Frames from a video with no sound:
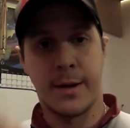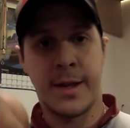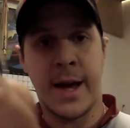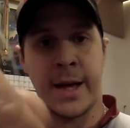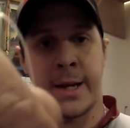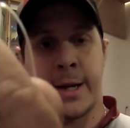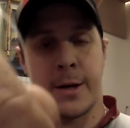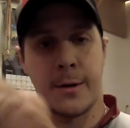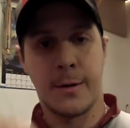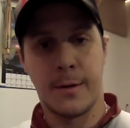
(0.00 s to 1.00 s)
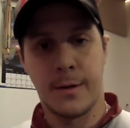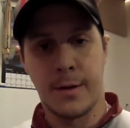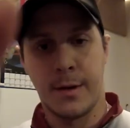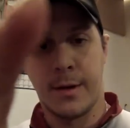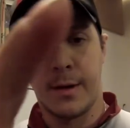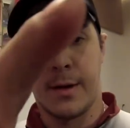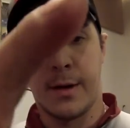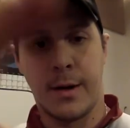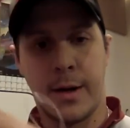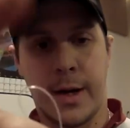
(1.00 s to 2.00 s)
tag in here
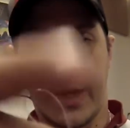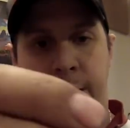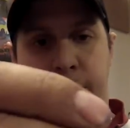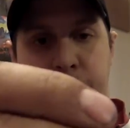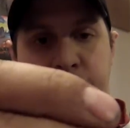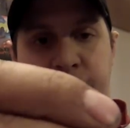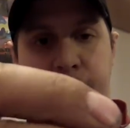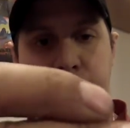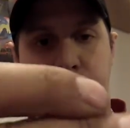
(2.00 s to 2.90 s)
and just